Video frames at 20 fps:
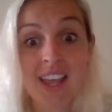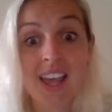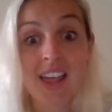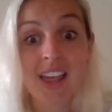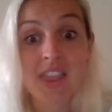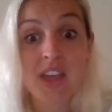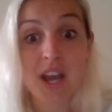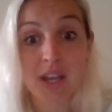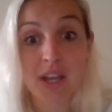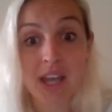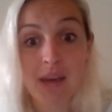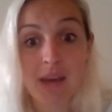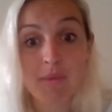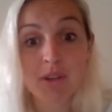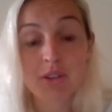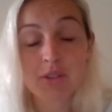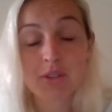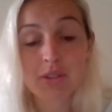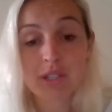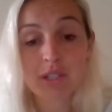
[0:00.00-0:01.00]
that
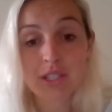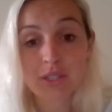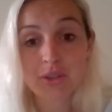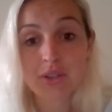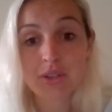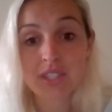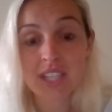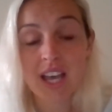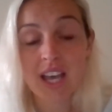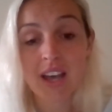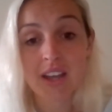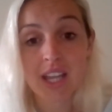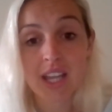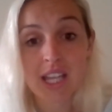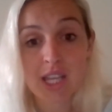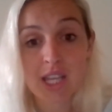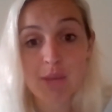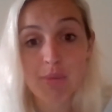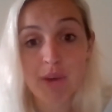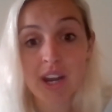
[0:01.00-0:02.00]
chemical conductor
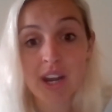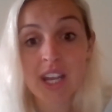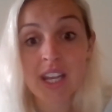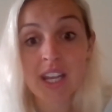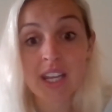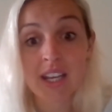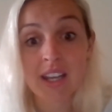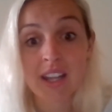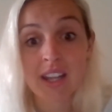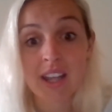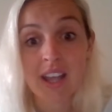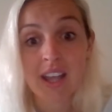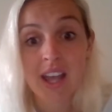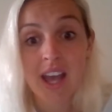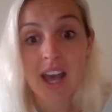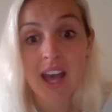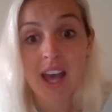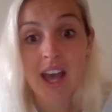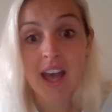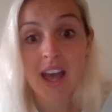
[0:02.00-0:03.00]
in your brain.
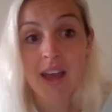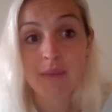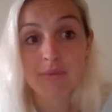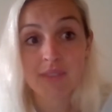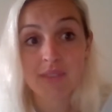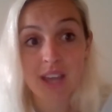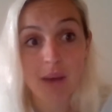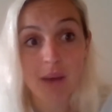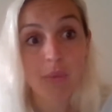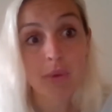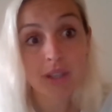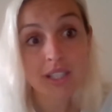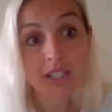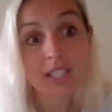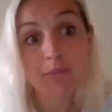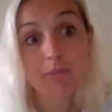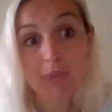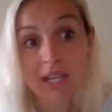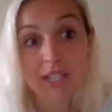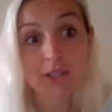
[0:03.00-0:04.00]
And that will
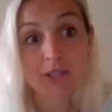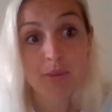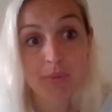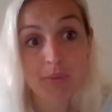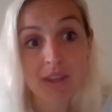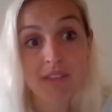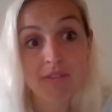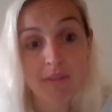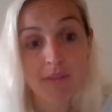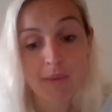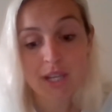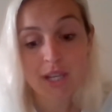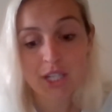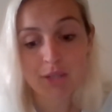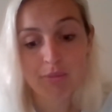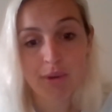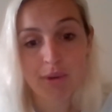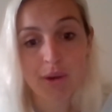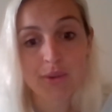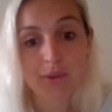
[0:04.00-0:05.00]
speed up the information
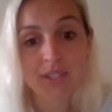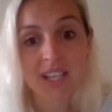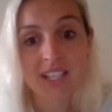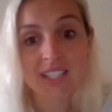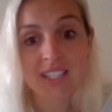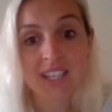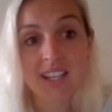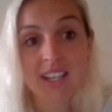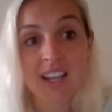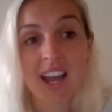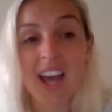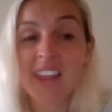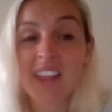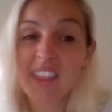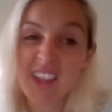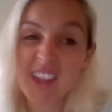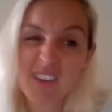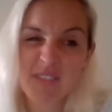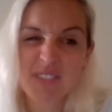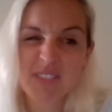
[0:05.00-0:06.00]
processing. And
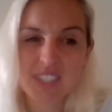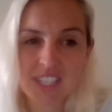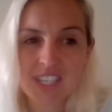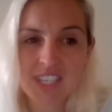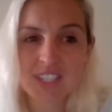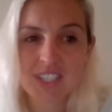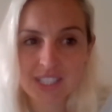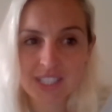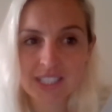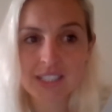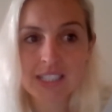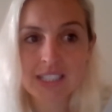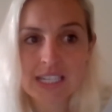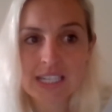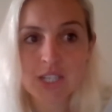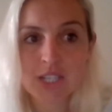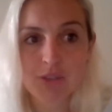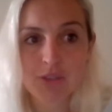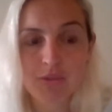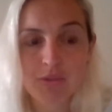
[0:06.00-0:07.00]
then obviously you still
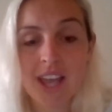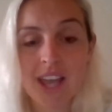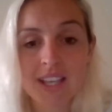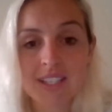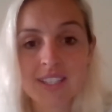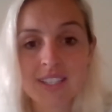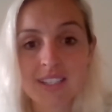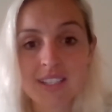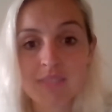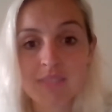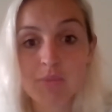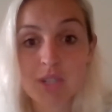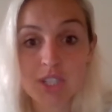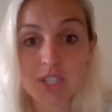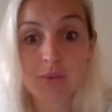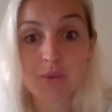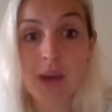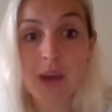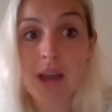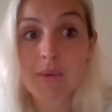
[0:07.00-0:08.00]
need your rest, and which
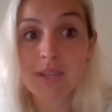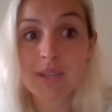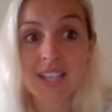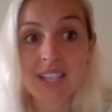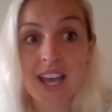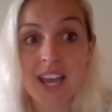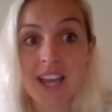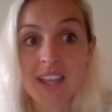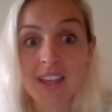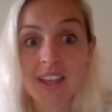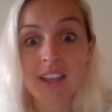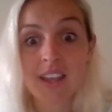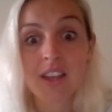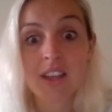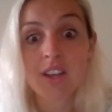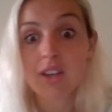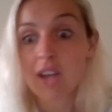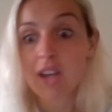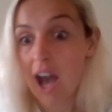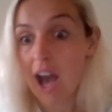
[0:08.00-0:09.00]
is why we say
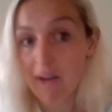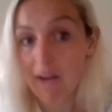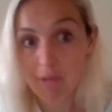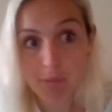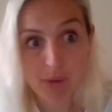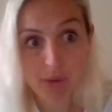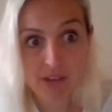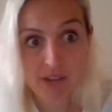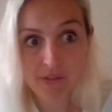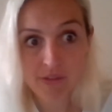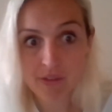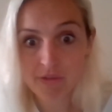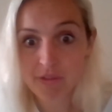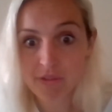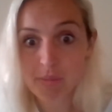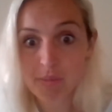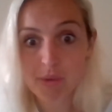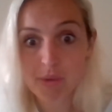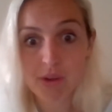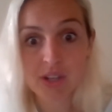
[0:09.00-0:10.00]
have a break from
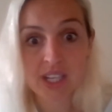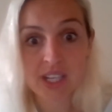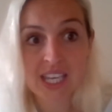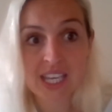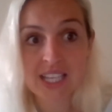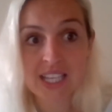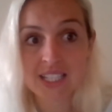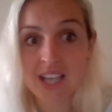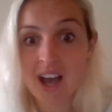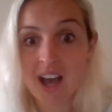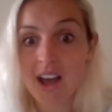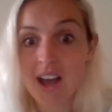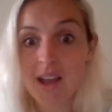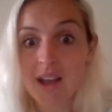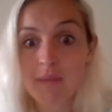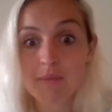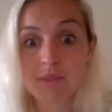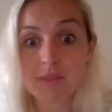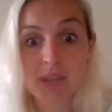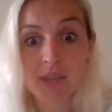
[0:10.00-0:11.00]
football at key
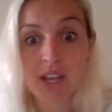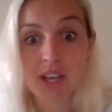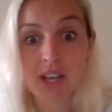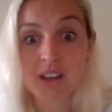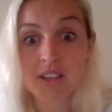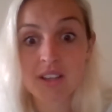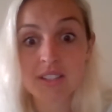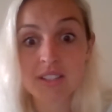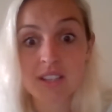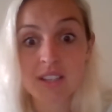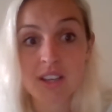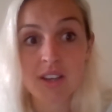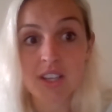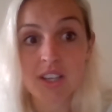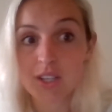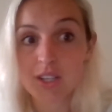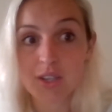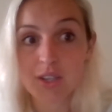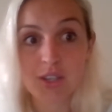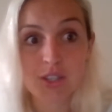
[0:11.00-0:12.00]
times, because
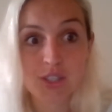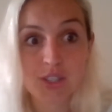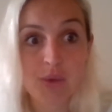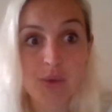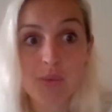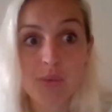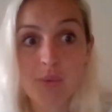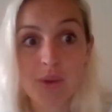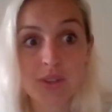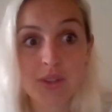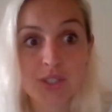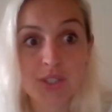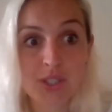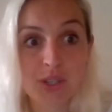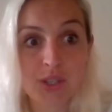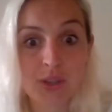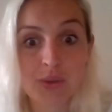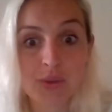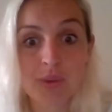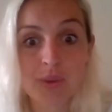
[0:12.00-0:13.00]
you don't want
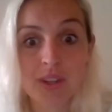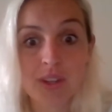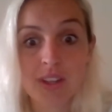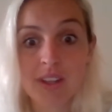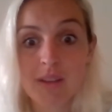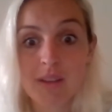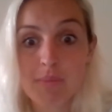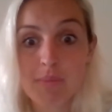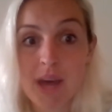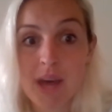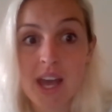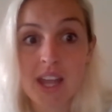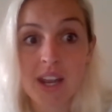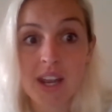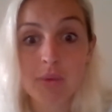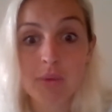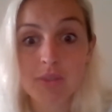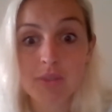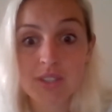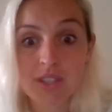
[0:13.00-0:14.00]
to burn out